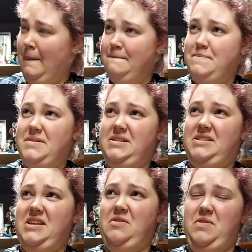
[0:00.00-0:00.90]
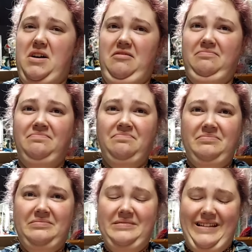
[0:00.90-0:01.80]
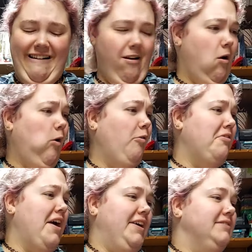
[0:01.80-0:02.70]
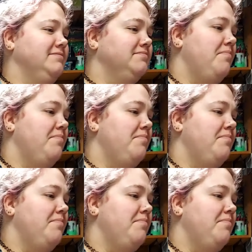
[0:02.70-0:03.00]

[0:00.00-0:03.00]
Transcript: you do have a cup well. of water. Oh, right.